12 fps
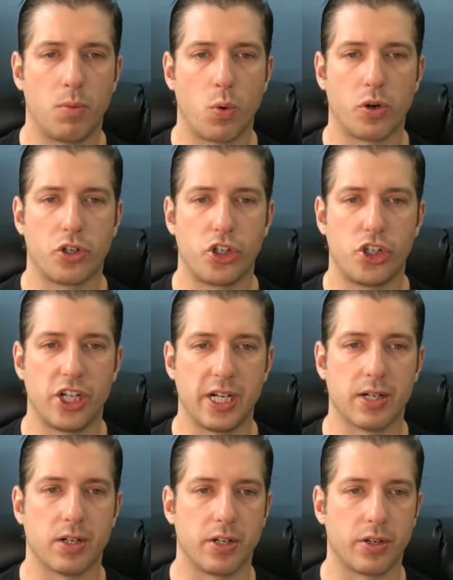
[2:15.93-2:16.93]

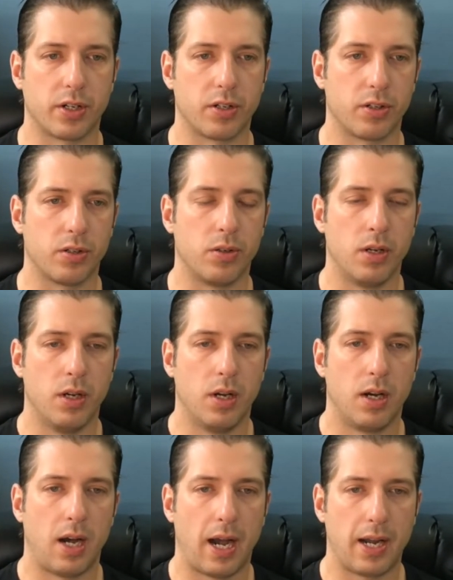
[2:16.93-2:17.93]
shear you can do,
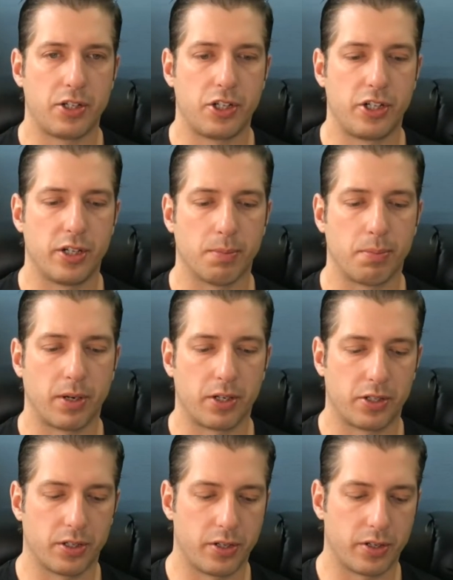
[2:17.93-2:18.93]
high shear
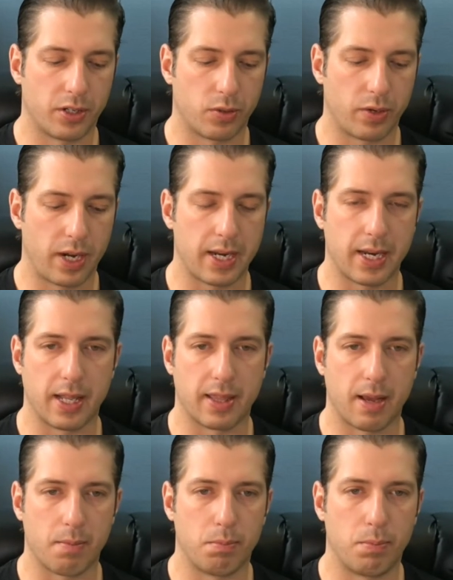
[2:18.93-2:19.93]
pressure you can create in
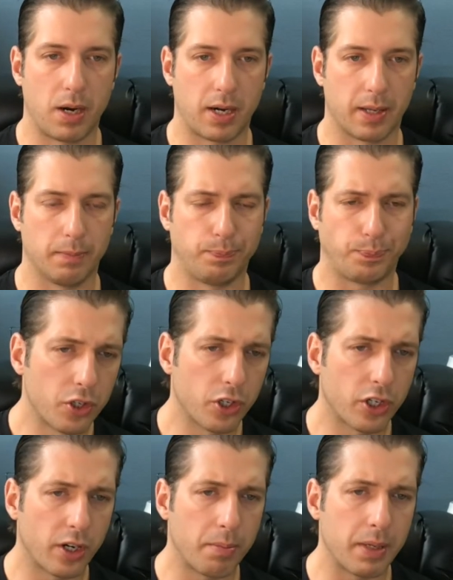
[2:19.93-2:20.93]
that bucket, you're
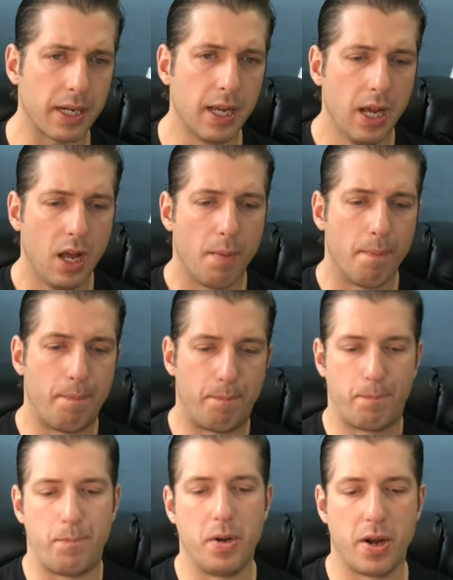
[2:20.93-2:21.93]
going to be
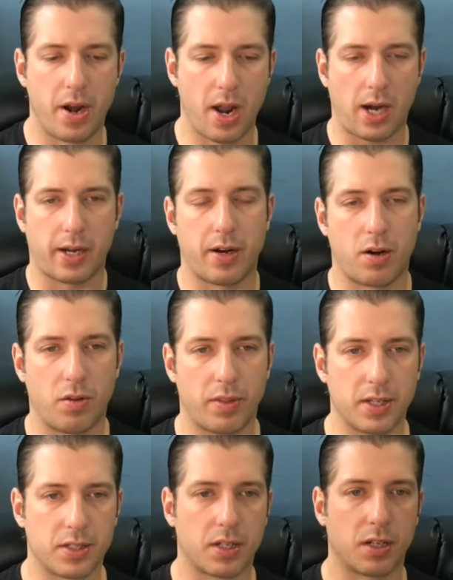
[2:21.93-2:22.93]
knocking all
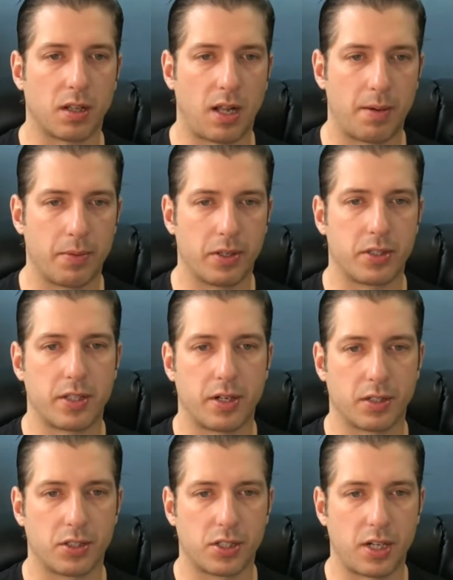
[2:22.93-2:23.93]
these conglomerates that
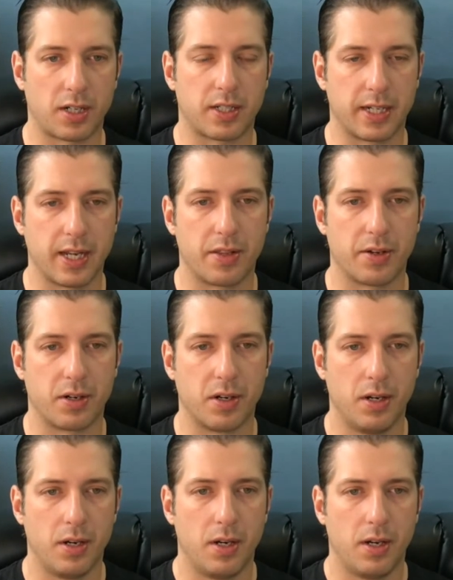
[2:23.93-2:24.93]
are stuck together,
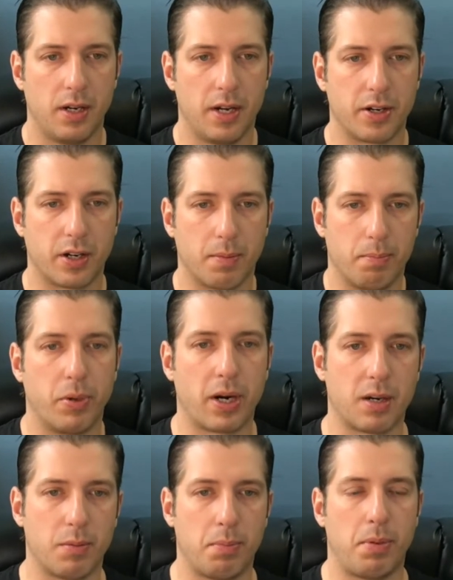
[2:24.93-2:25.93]
and you're going to
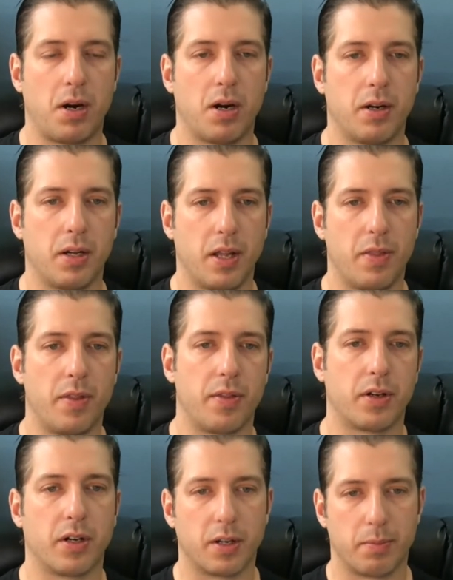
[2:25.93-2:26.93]
break them apart. And then
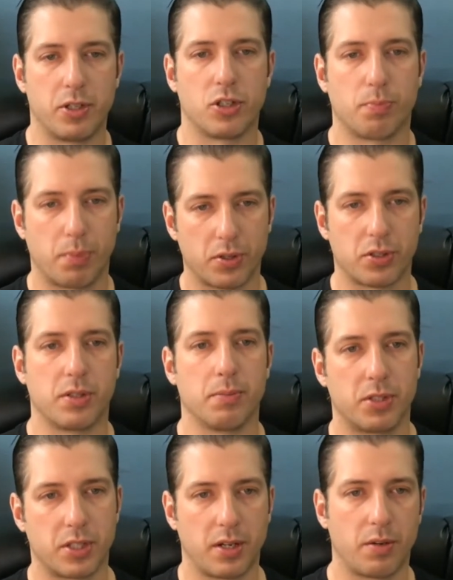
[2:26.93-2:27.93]
they're going to disperse
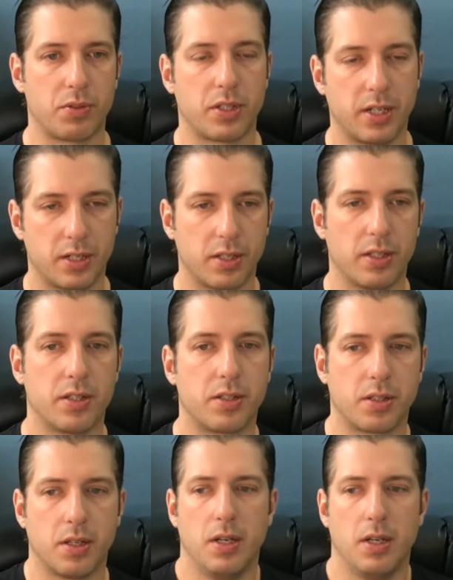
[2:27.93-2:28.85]
themselves into this